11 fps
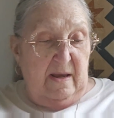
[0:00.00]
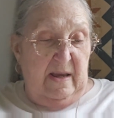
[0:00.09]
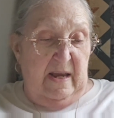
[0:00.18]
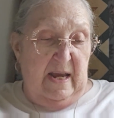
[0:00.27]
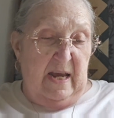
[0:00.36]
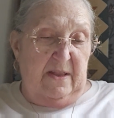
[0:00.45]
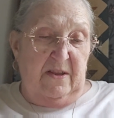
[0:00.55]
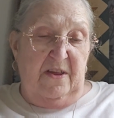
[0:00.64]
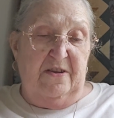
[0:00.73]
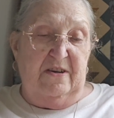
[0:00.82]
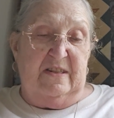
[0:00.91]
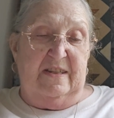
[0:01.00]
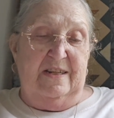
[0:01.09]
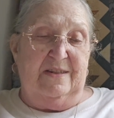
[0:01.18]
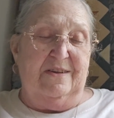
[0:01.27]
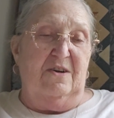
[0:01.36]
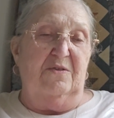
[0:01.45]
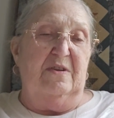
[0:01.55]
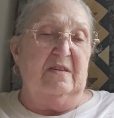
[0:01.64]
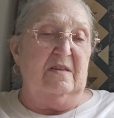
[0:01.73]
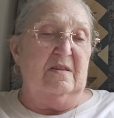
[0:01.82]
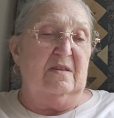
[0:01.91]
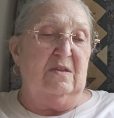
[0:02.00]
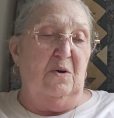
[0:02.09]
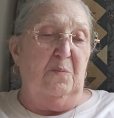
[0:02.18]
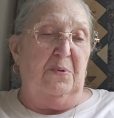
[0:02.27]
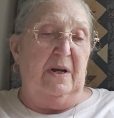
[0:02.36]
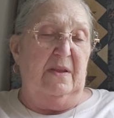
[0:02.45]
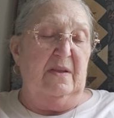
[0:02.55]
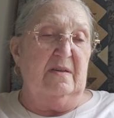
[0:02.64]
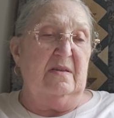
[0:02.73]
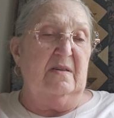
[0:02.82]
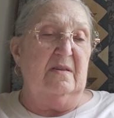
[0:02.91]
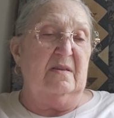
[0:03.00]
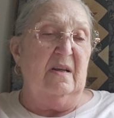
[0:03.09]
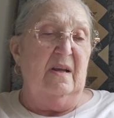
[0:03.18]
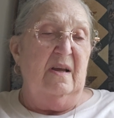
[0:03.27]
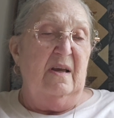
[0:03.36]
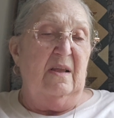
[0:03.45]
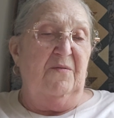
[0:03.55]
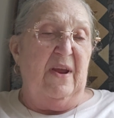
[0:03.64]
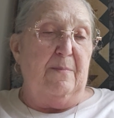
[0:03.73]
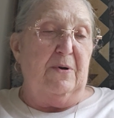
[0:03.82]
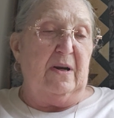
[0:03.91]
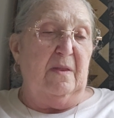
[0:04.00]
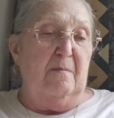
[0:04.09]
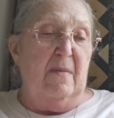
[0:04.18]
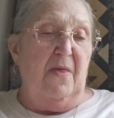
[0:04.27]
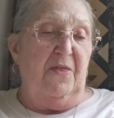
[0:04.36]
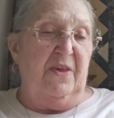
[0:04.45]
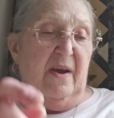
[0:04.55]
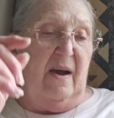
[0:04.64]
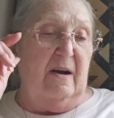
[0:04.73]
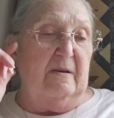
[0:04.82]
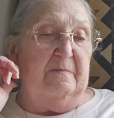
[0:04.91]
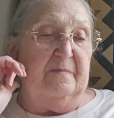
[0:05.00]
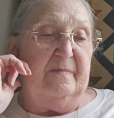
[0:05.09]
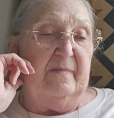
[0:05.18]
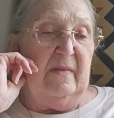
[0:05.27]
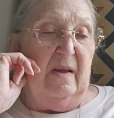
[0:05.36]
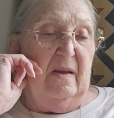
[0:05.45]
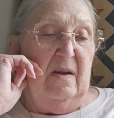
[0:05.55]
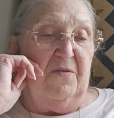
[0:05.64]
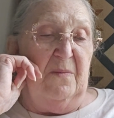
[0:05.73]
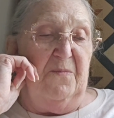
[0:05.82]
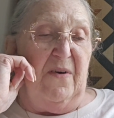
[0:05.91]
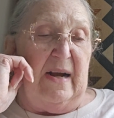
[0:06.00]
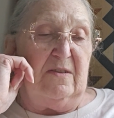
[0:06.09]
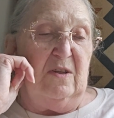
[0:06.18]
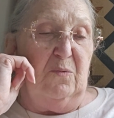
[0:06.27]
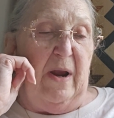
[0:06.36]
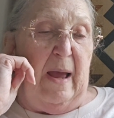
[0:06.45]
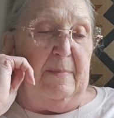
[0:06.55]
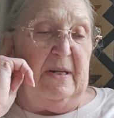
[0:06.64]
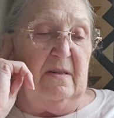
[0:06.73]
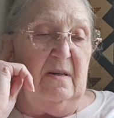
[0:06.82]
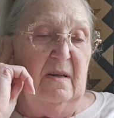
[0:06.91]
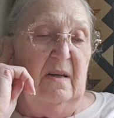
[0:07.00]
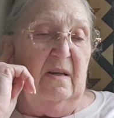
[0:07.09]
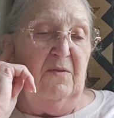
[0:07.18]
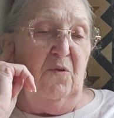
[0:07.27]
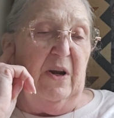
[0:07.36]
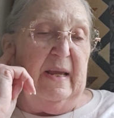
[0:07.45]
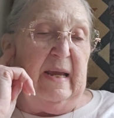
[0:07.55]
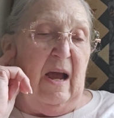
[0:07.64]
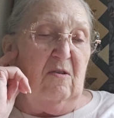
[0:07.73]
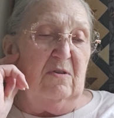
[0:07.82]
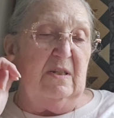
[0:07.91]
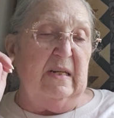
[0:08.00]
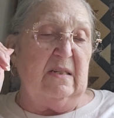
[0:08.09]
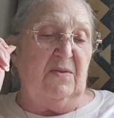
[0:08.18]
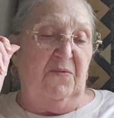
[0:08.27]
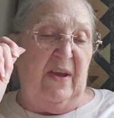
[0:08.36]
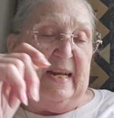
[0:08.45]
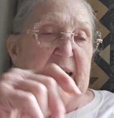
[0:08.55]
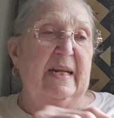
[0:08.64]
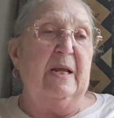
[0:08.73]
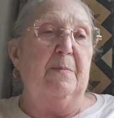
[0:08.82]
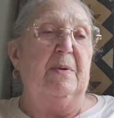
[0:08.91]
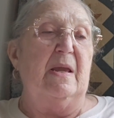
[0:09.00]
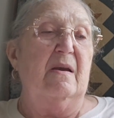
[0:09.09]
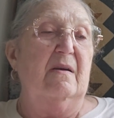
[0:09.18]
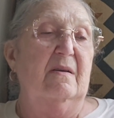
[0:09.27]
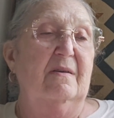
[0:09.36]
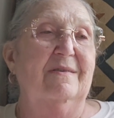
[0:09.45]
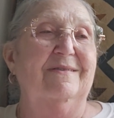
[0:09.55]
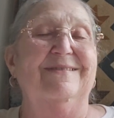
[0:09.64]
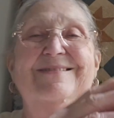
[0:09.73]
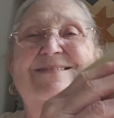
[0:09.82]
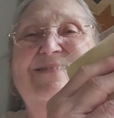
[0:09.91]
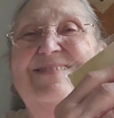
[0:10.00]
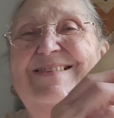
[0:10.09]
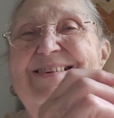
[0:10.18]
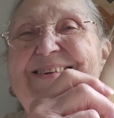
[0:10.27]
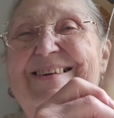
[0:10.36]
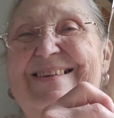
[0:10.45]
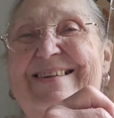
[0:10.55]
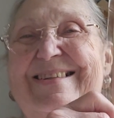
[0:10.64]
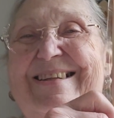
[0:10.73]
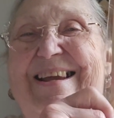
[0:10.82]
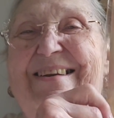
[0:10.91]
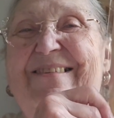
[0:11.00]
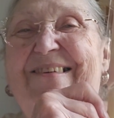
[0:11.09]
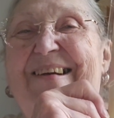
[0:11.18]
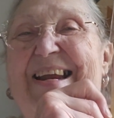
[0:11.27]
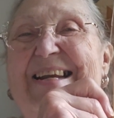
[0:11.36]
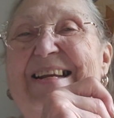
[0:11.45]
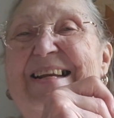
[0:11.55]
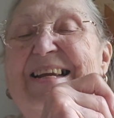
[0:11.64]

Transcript: And then there's this. Oh, this is so pretty. This is the fabric of the month from Fox and Rabbit, 40 count. It's Faded Hippie. Isn't that great?